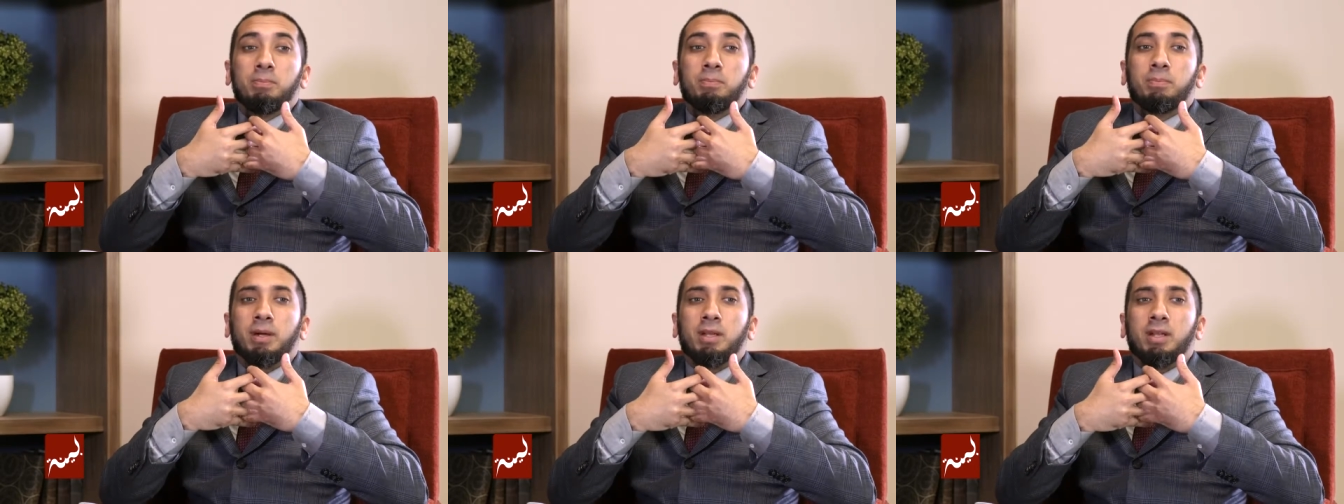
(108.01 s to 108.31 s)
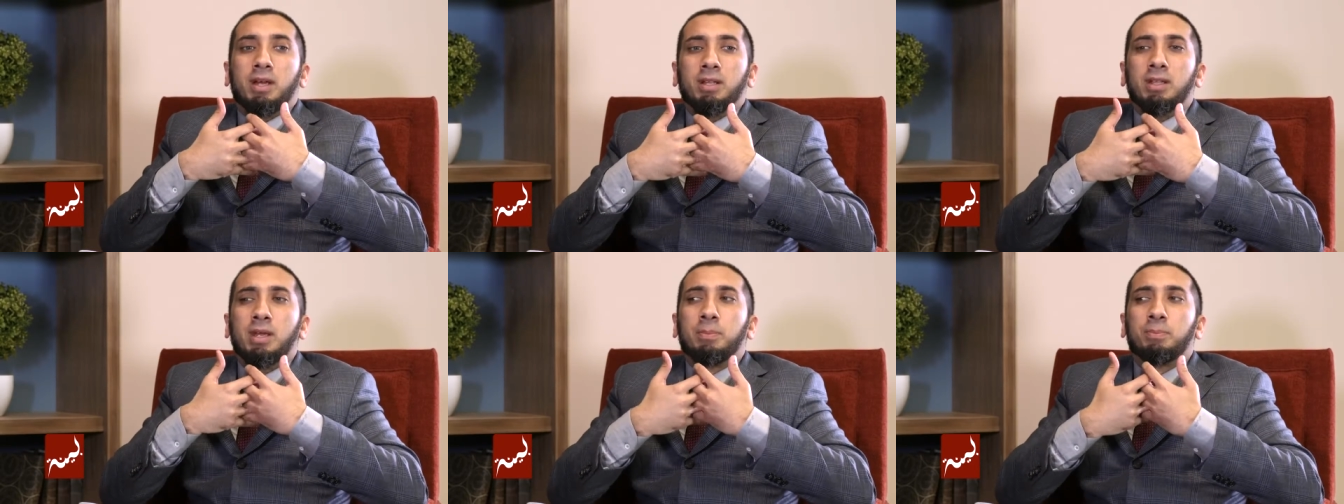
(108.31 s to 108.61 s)

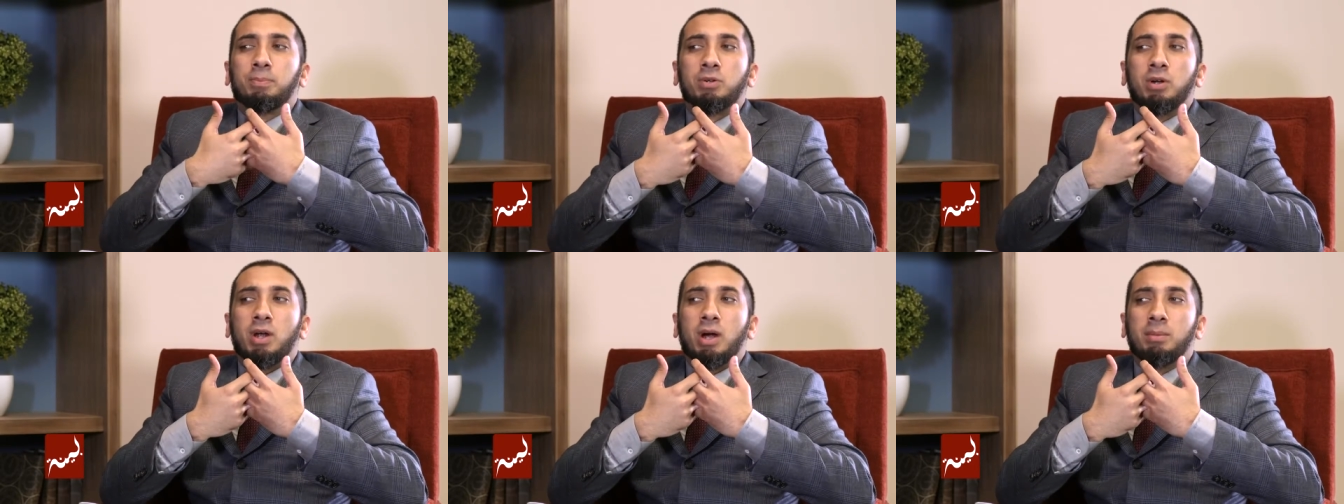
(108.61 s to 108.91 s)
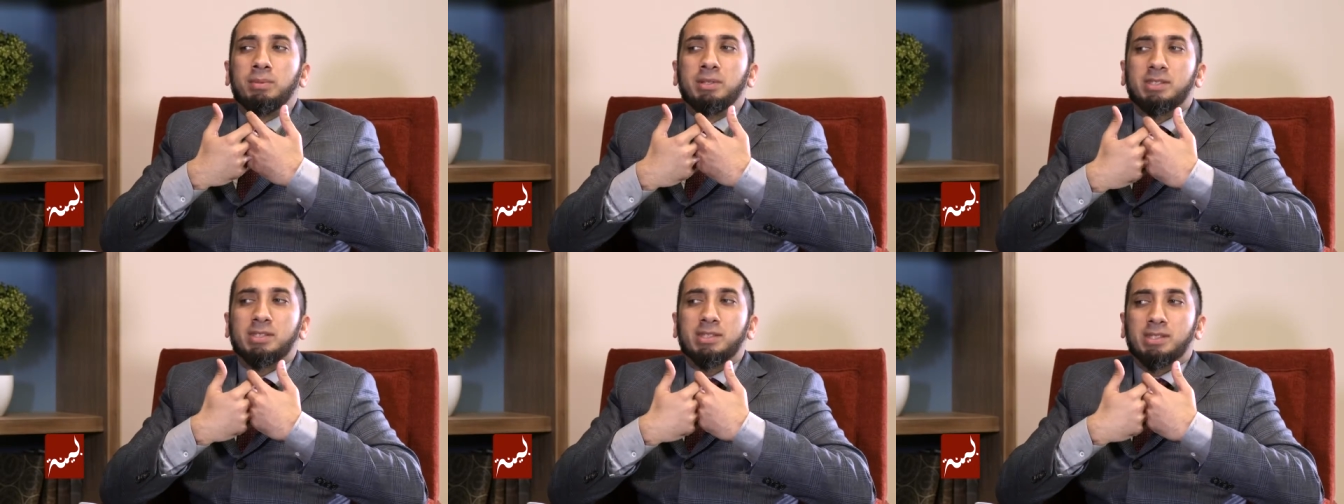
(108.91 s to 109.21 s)
But Allah
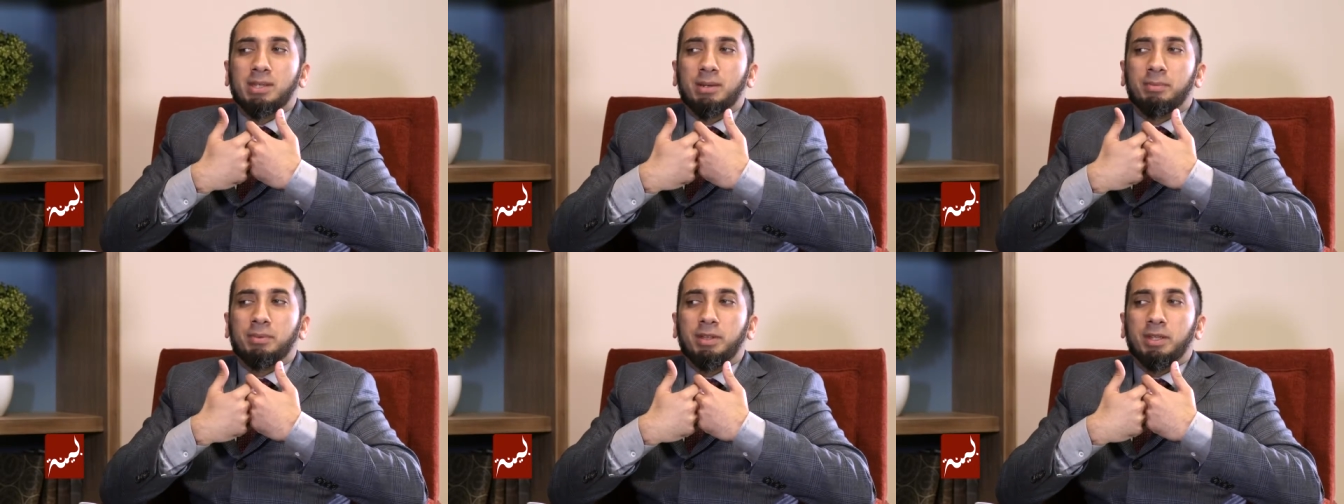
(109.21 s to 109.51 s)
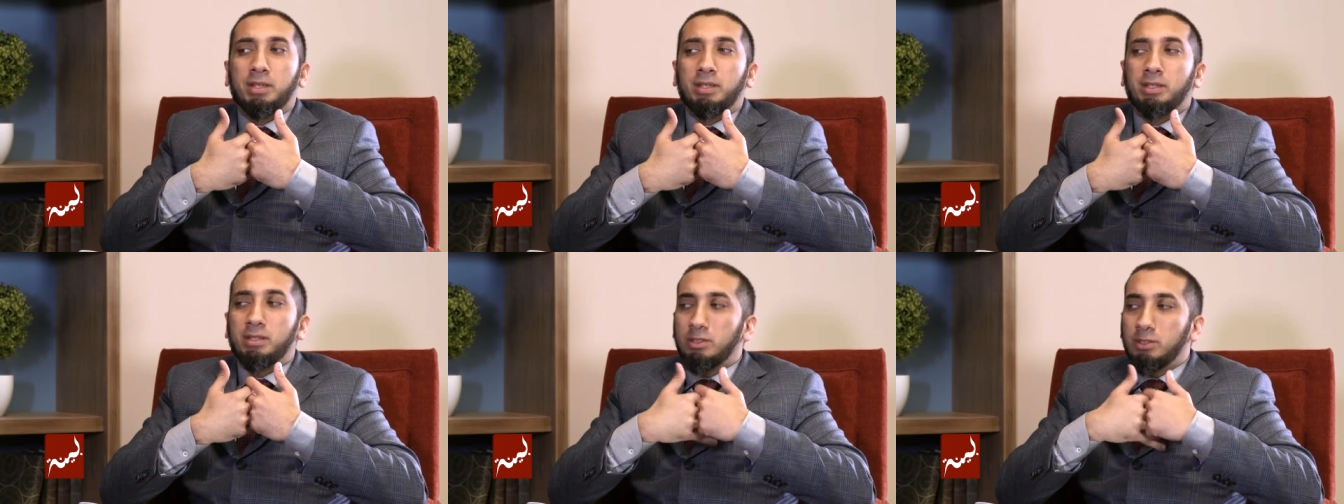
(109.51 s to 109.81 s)
promised
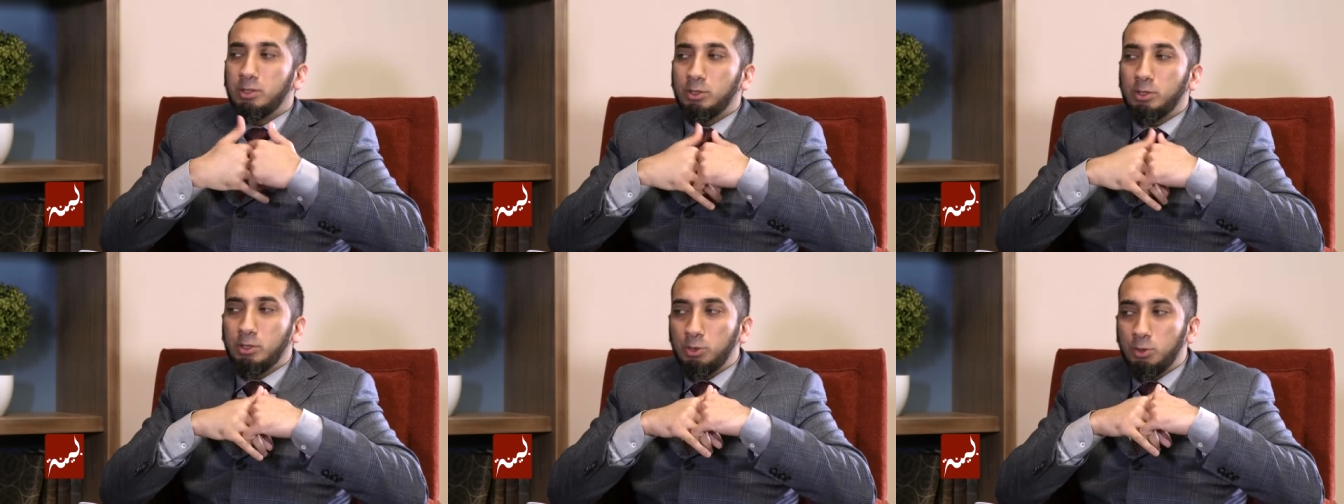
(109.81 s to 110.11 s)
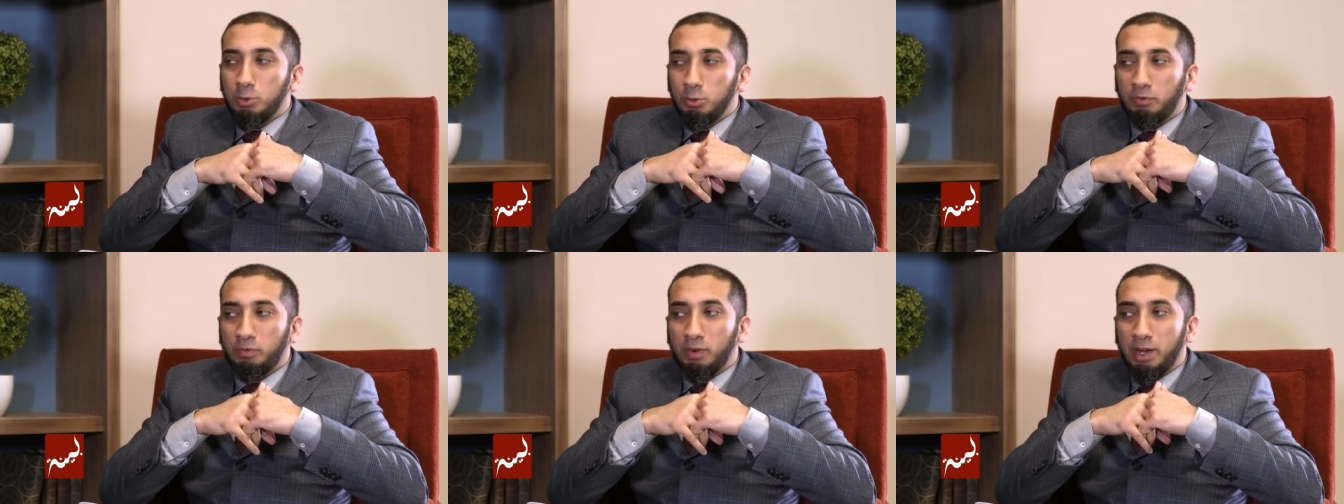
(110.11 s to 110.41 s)
something, did
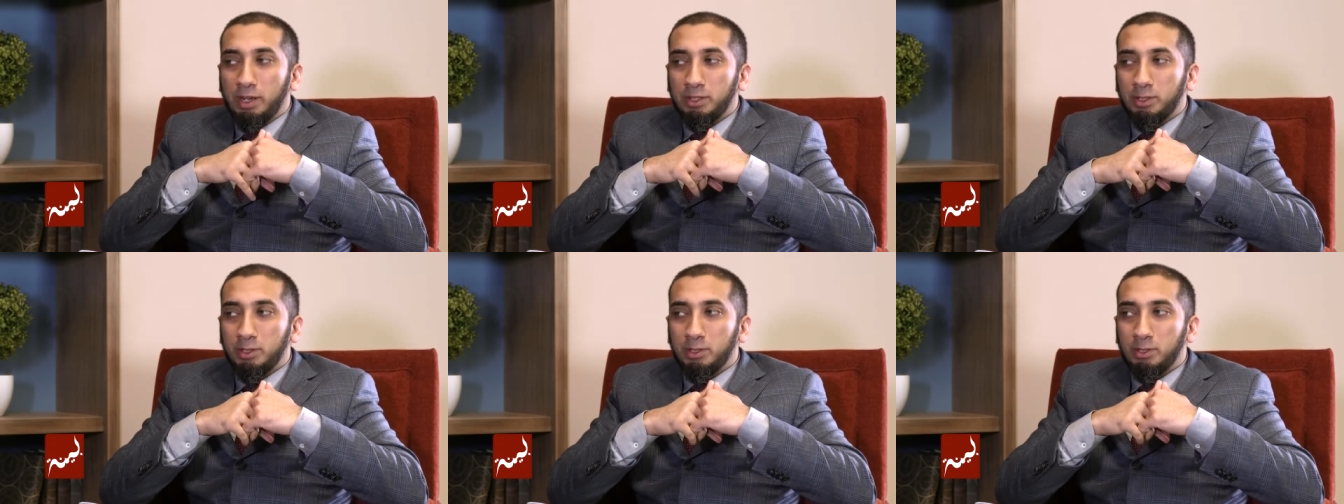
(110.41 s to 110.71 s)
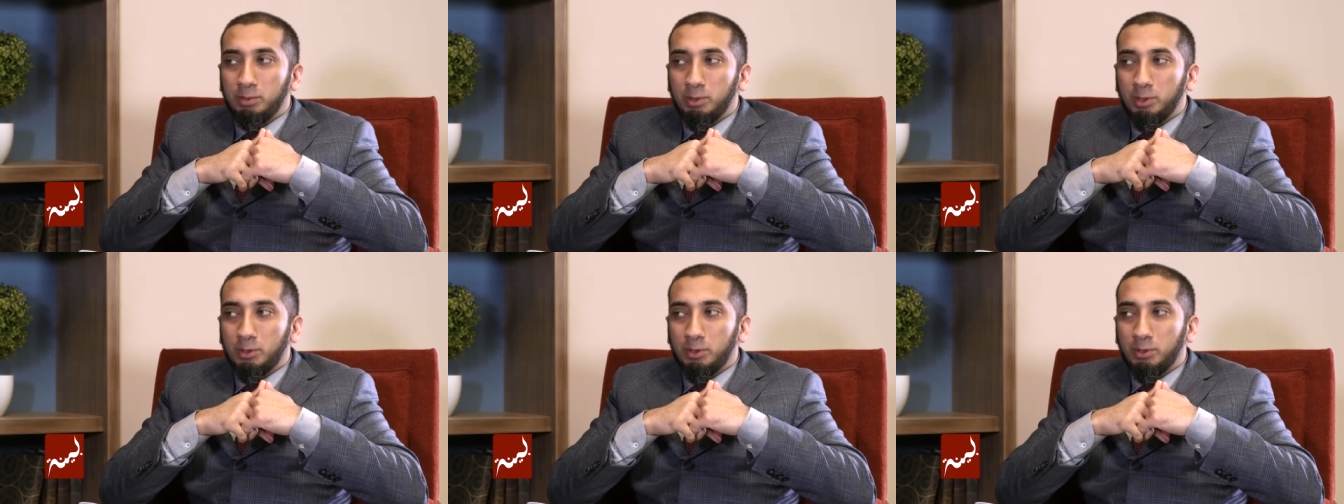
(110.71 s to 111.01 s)
you find it
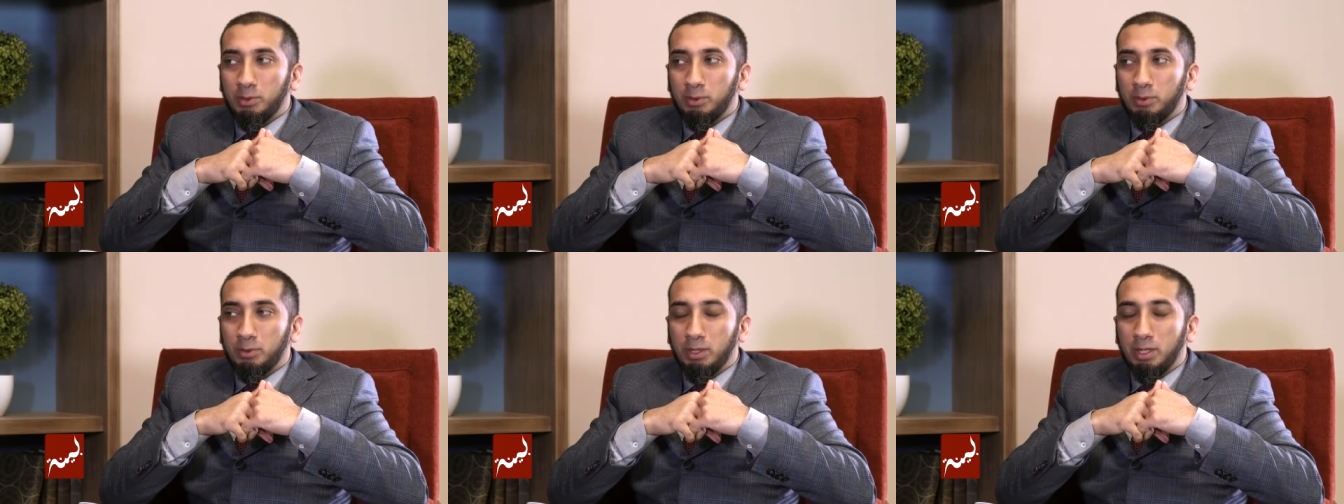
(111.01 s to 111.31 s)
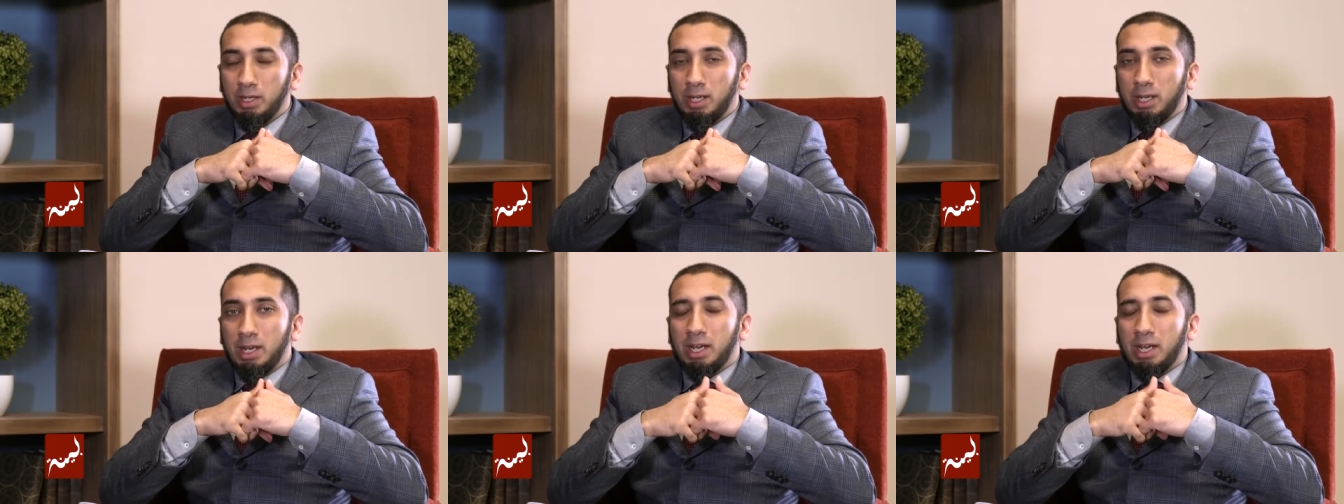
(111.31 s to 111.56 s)
to be true?